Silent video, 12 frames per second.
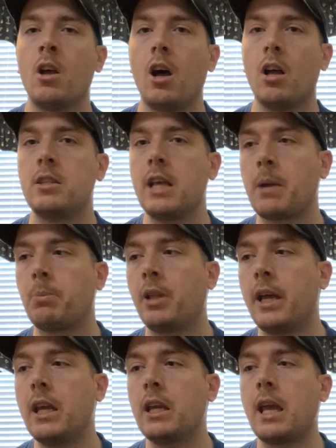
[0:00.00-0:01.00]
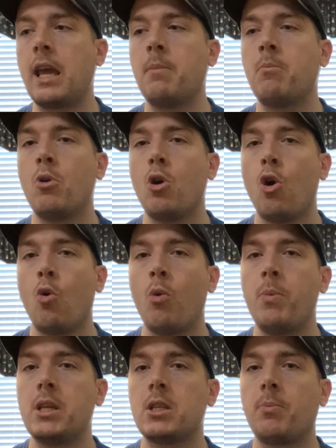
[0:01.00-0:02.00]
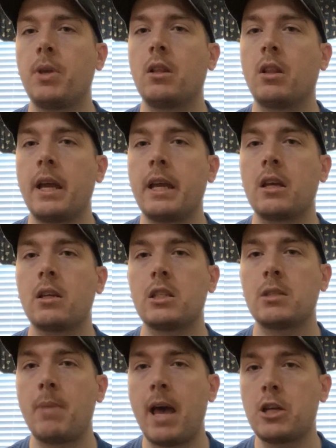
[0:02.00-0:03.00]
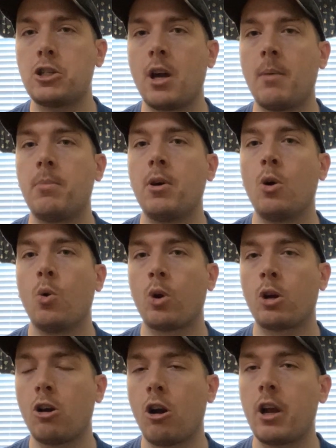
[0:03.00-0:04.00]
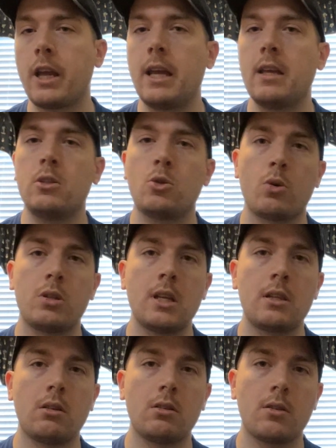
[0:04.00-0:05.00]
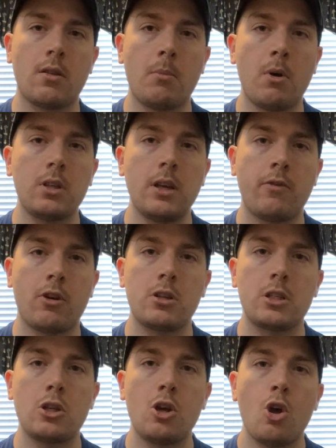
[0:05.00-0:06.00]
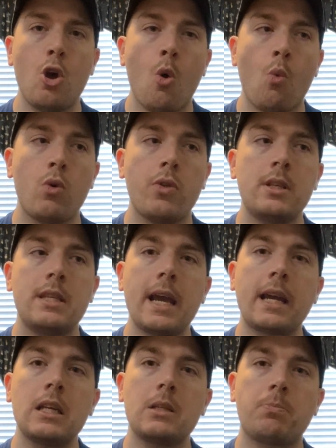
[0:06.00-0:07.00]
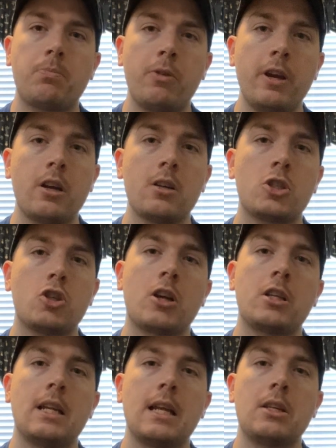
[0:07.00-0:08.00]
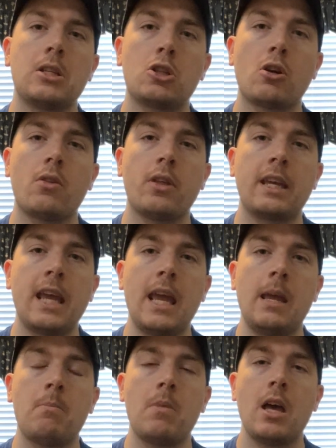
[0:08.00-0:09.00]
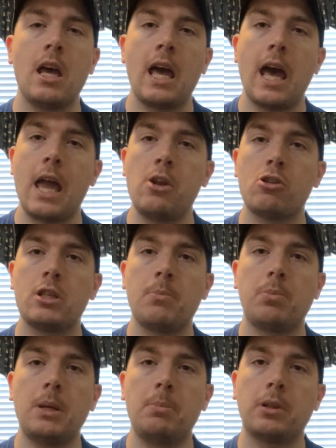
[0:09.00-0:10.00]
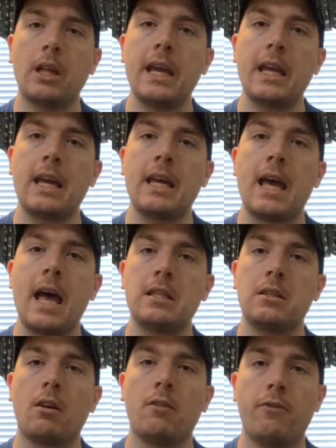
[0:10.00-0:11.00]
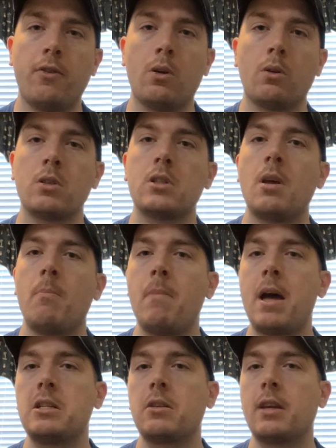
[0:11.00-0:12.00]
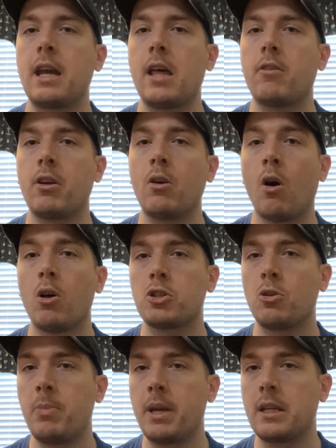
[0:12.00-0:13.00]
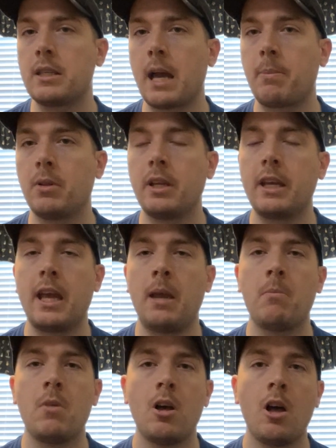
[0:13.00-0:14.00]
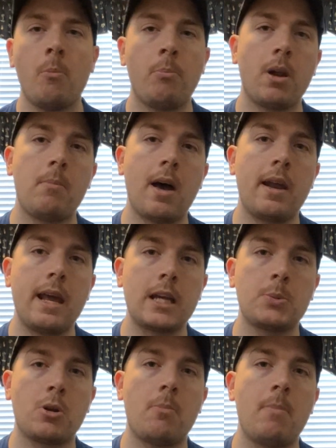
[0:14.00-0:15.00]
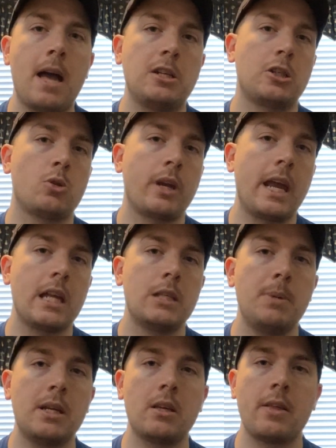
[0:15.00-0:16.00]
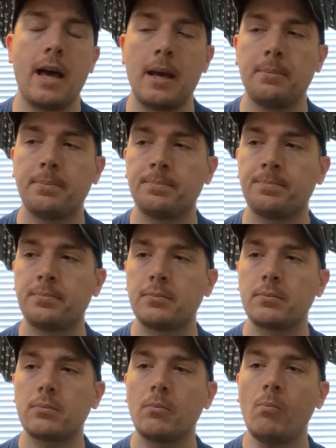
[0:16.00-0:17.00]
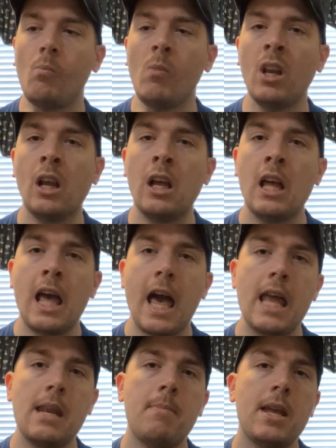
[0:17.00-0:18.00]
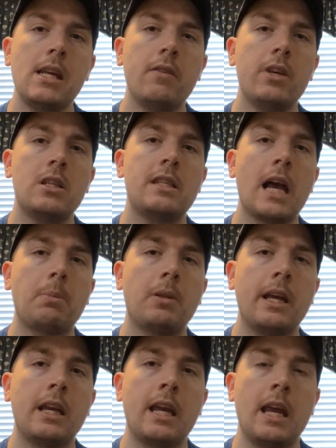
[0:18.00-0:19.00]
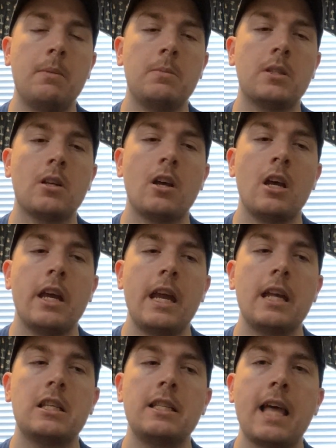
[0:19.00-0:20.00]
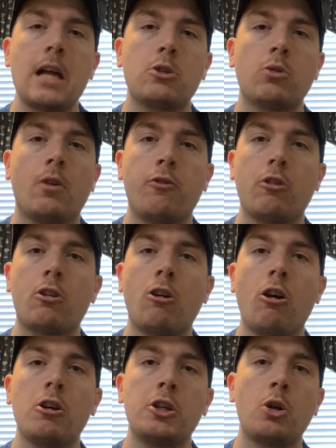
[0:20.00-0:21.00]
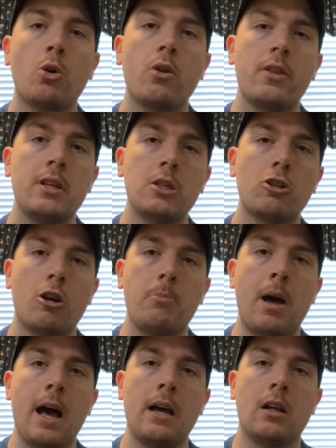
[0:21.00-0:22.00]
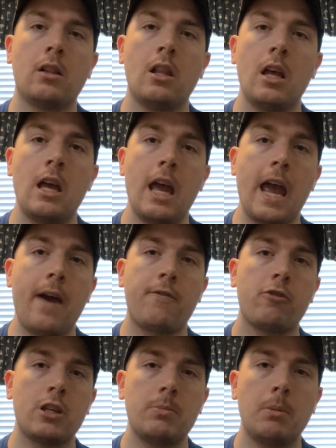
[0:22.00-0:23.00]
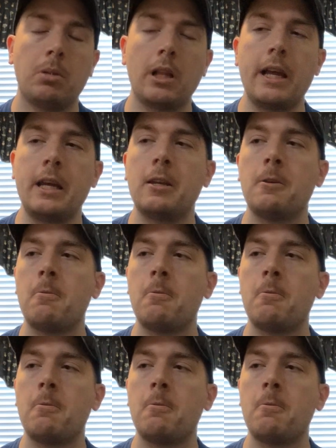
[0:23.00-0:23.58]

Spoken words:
A deck playing game would be something like Smash Up or Guardians or Sentinels of the Multiverse, where the deck is pre-constructed at the start of the game and you're simply playing it as it unfolds. Magic the Gathering also being a deck building game, but I'm not an expert on Magic, so I can't speak to that. And in many of these deck playing games, it's natural for a card to go to the discard pile after it's been played.